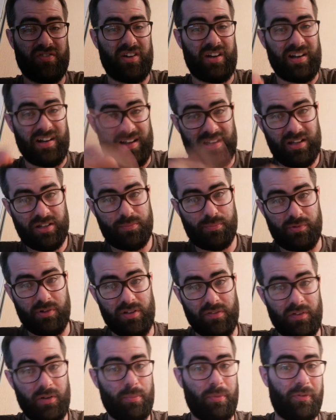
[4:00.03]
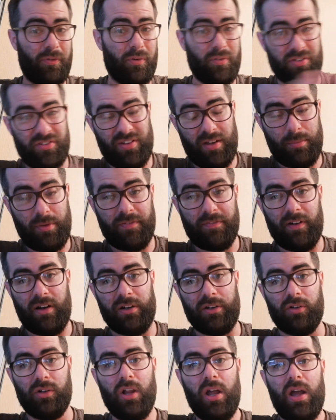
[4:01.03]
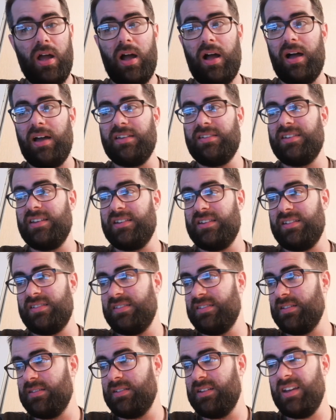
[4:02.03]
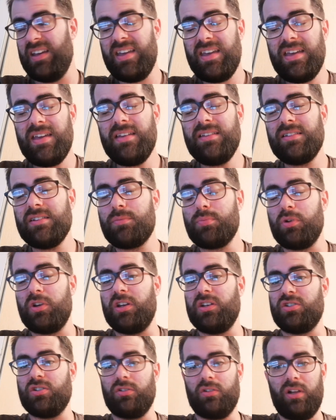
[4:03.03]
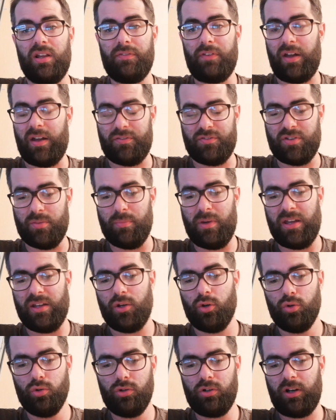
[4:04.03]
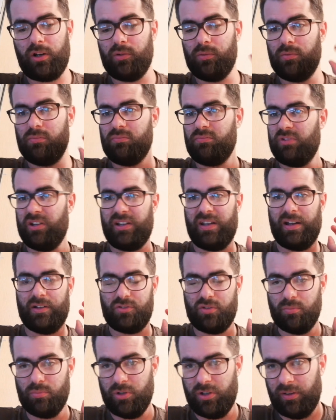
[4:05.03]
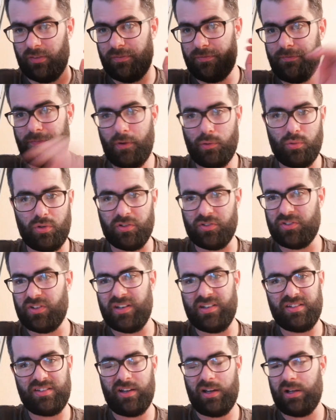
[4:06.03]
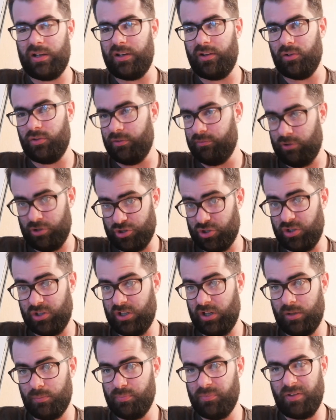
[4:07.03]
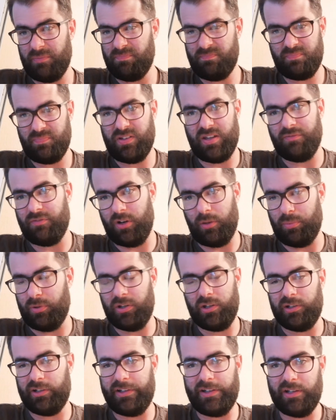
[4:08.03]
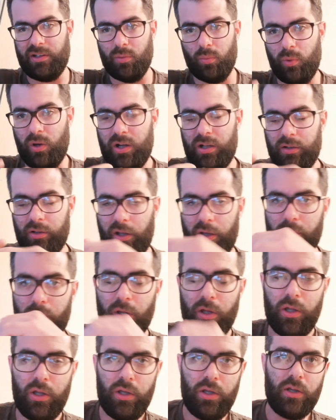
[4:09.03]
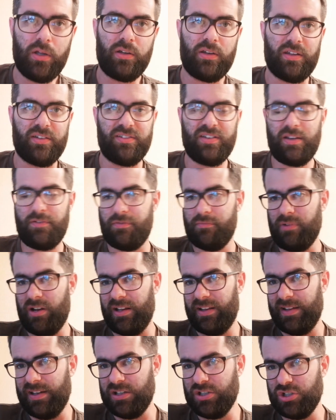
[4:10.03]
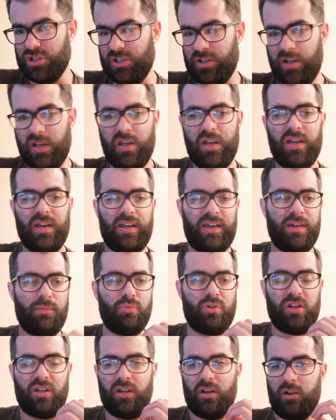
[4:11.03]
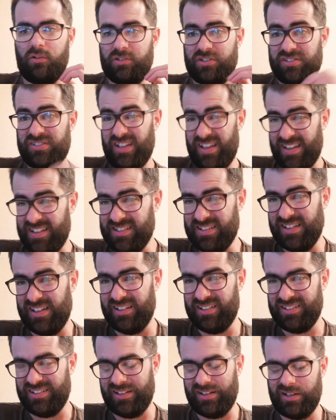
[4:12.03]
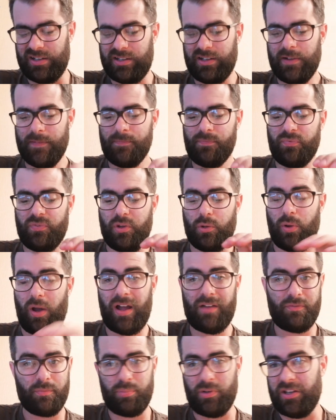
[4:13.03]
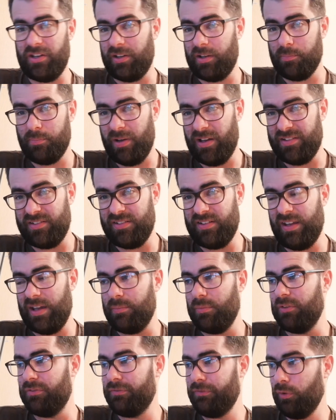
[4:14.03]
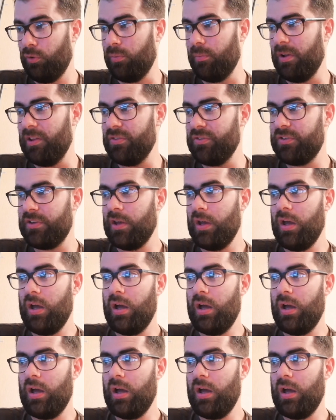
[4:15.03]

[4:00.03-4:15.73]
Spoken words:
for the last preview before the semi-final, I said this is the easiest prediction you'll ever have to make. Ural Yekaterinburg are focused entirely on the Russian Cup. They've given up on the league a while ago. They're safe from relegation. Khimki are a second-tier side who haven't played a competitive game in 4 months,